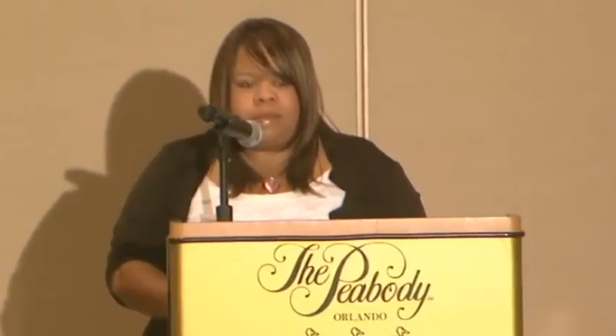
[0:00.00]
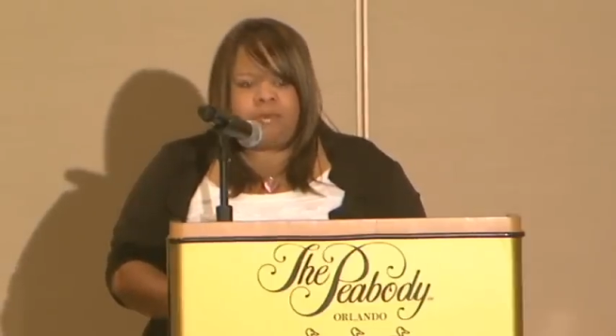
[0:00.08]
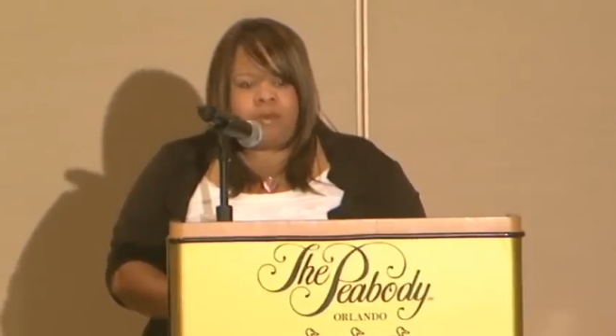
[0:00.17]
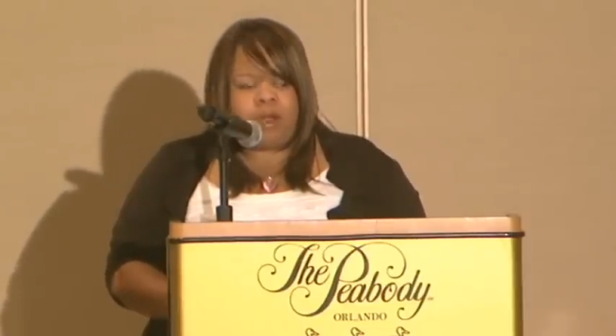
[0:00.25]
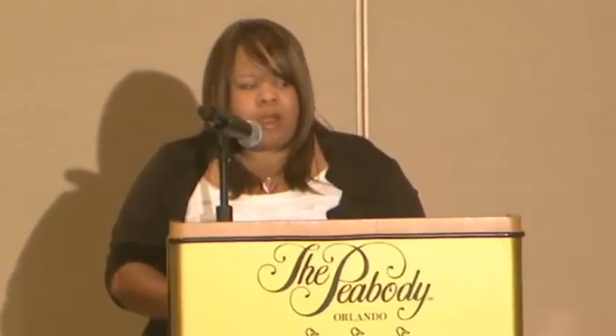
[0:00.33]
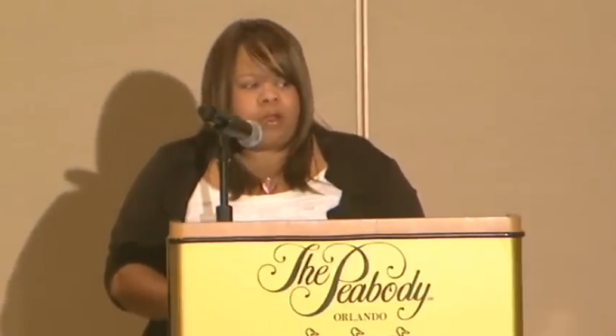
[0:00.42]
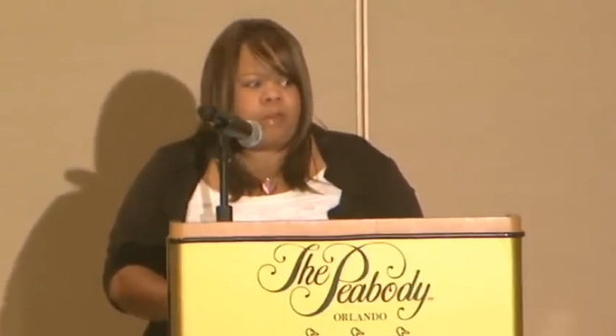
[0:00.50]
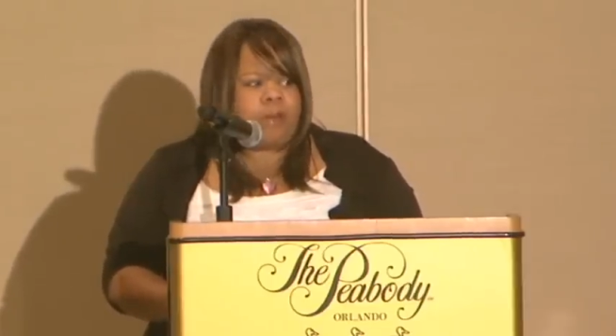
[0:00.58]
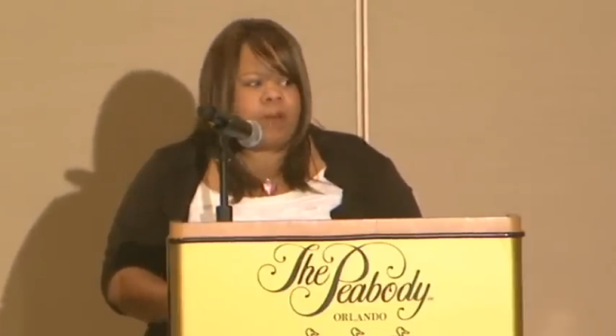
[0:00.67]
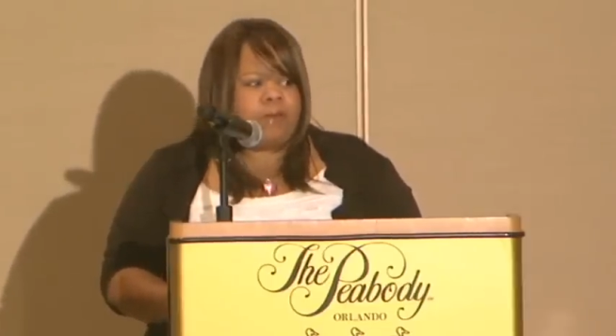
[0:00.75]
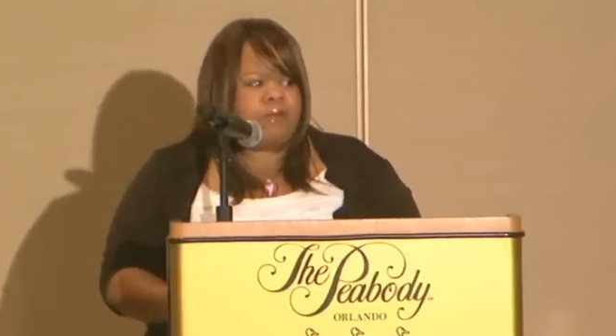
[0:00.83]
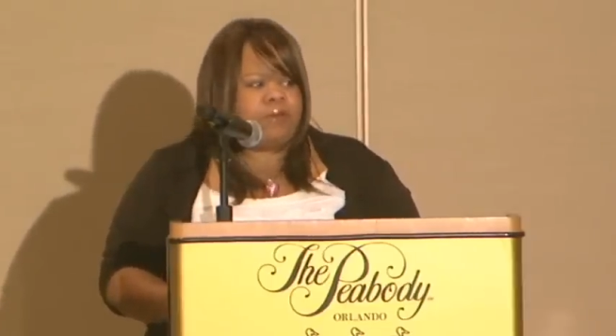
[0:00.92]
and Barack
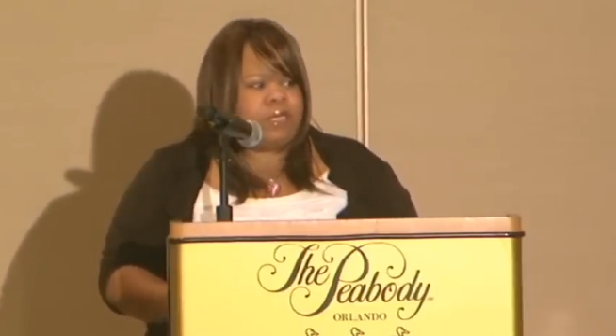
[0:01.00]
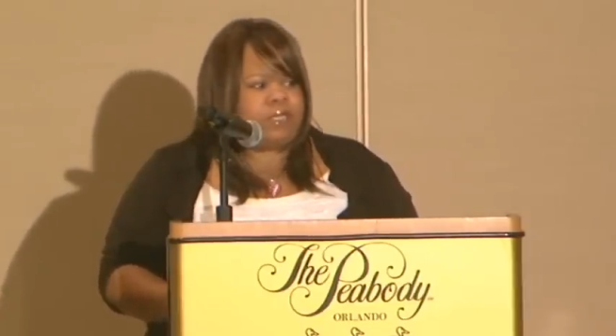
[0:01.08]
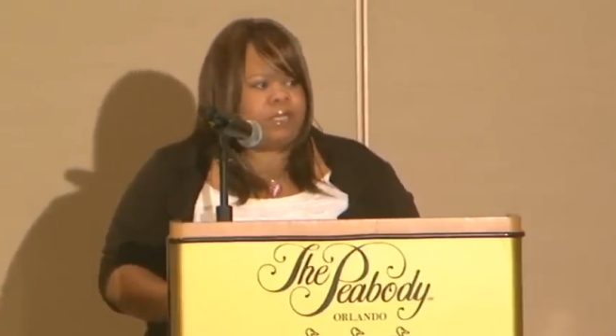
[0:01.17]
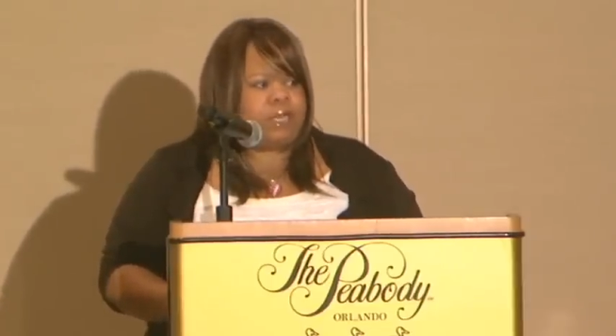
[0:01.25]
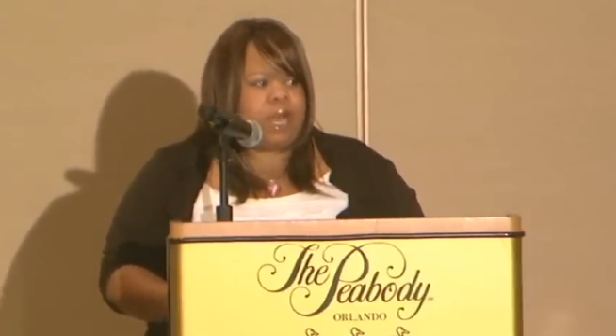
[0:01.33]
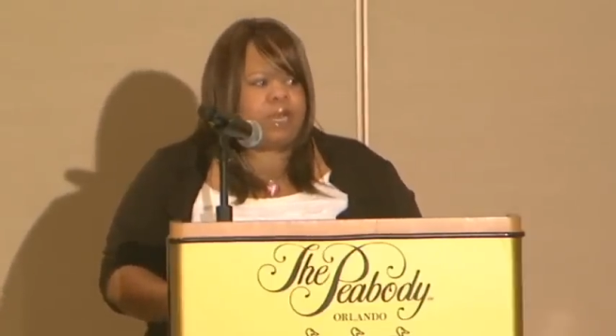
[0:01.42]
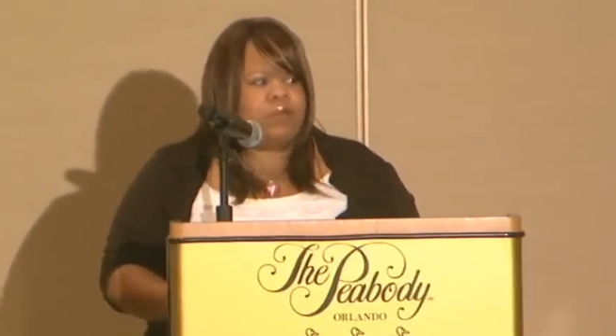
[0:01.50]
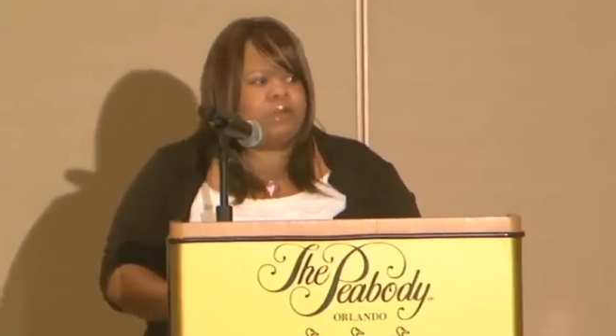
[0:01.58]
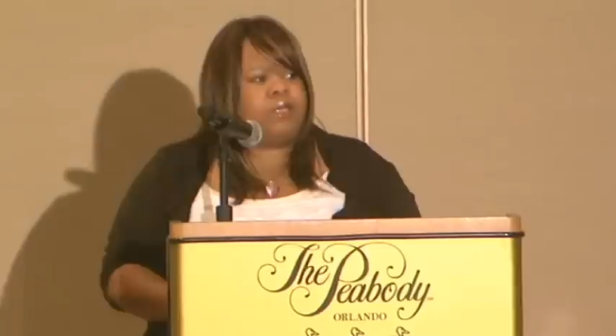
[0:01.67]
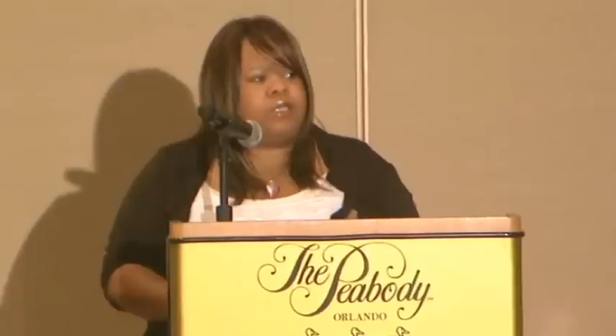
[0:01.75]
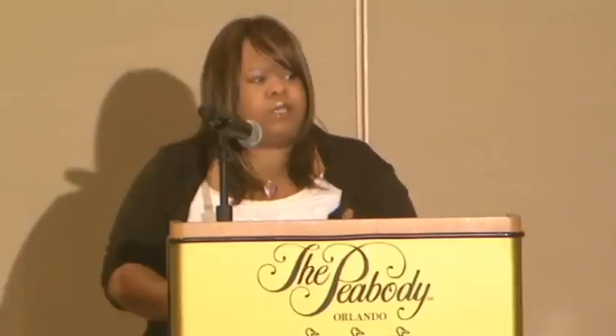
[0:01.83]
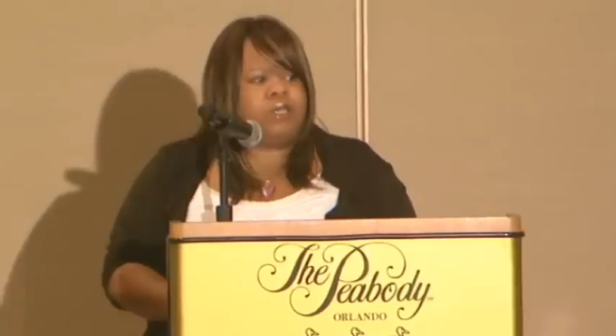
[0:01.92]
Obama was just a
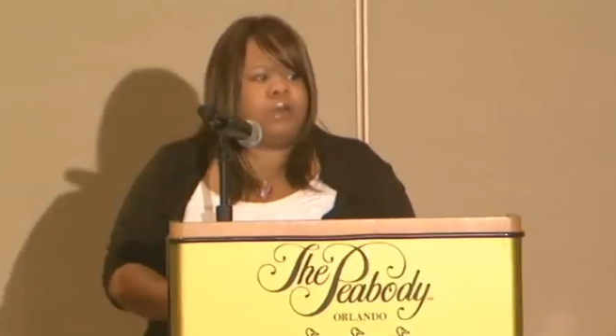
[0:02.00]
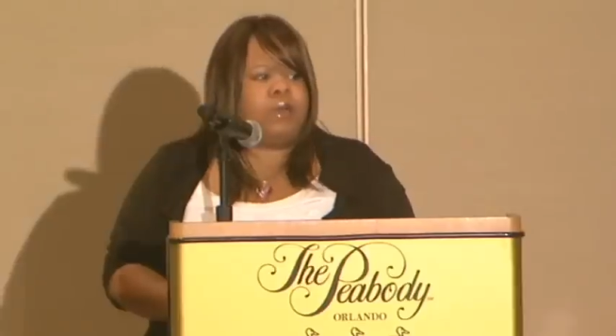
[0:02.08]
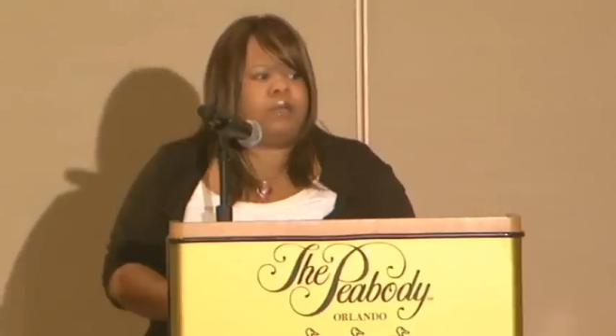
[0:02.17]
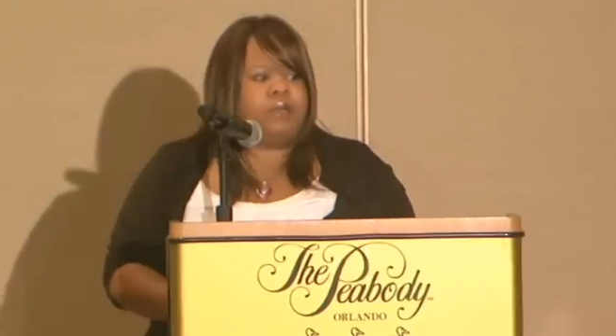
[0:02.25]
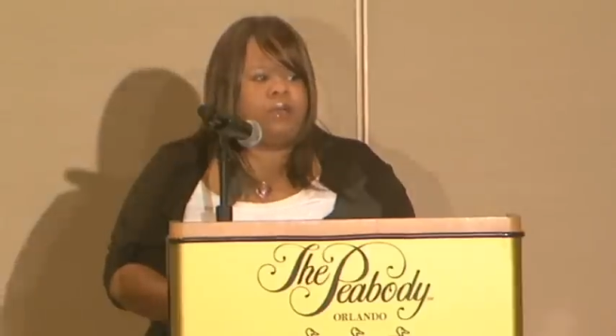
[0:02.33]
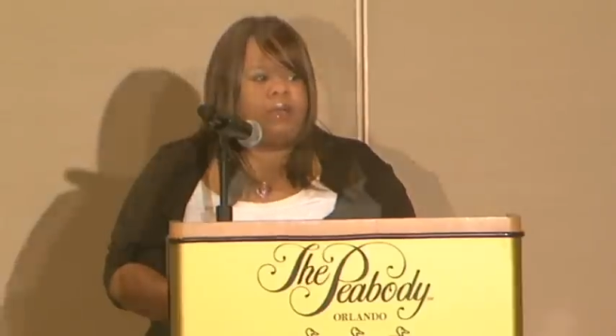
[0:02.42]
conduit to do it.